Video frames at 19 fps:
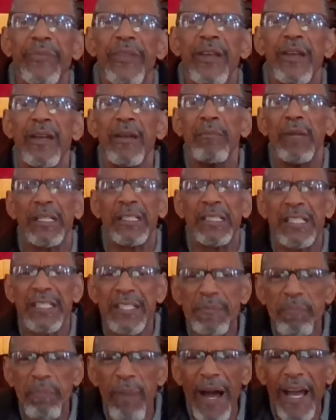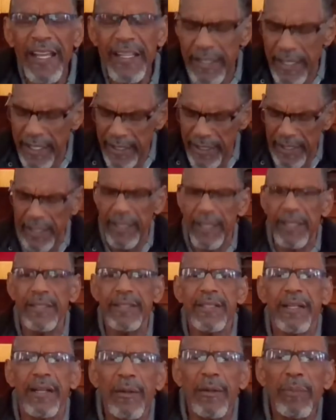But despite his
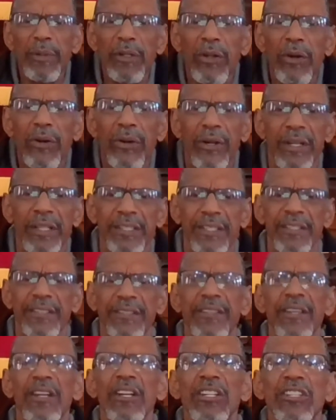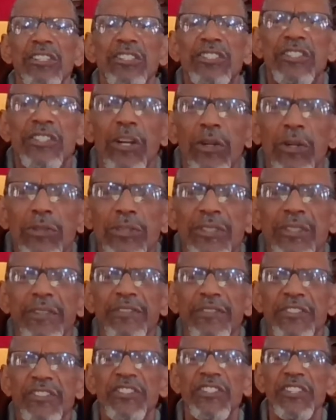humble origins, Joseph
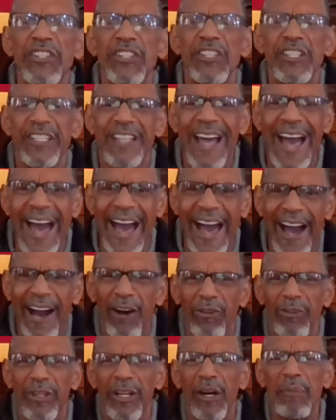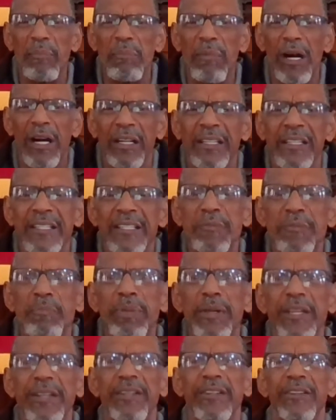stood out among his
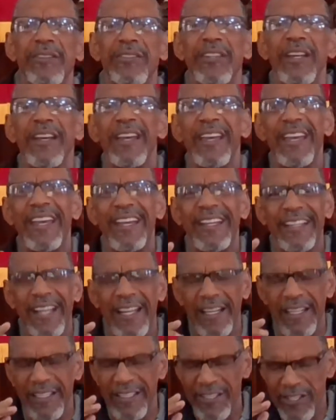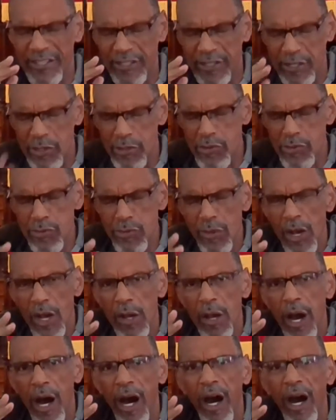peers in at least two
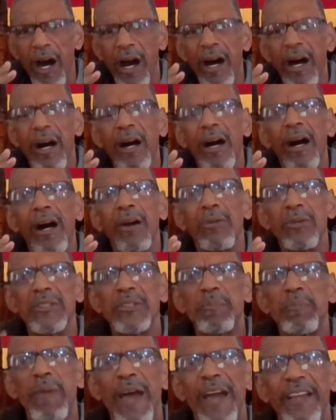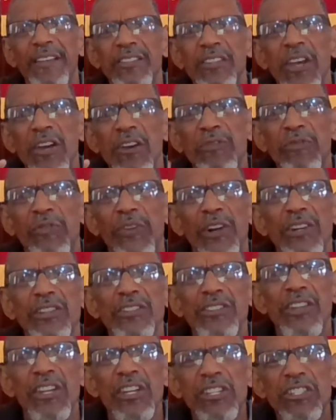uh, uh, uh, respects. First,
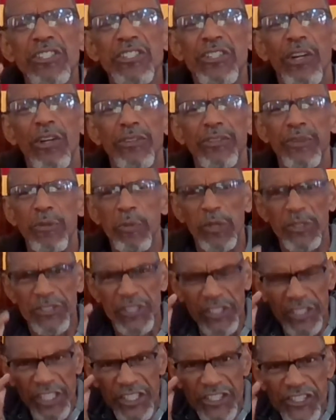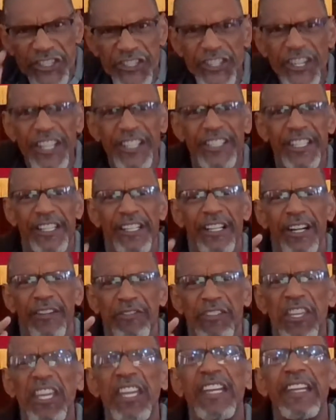Joseph was a descendant of
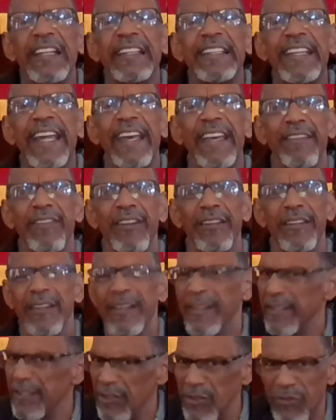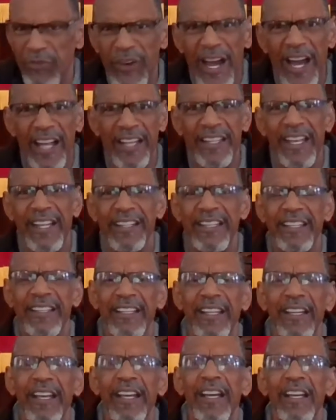King David. You find that in the
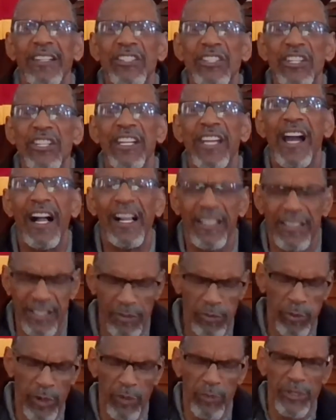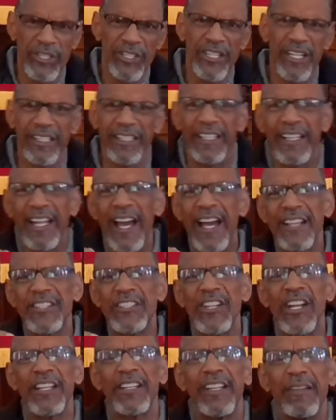genealogy of what we studied last Sunday
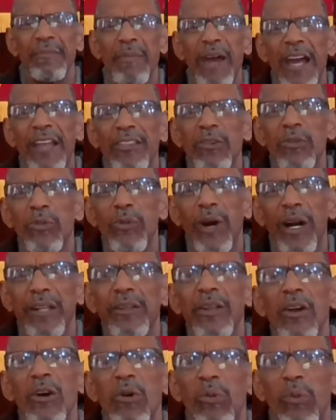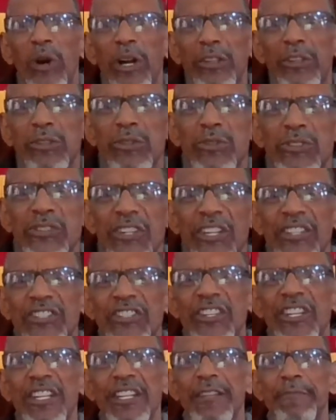in Matthew 1 1 through
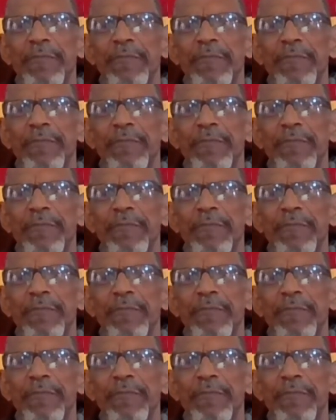16.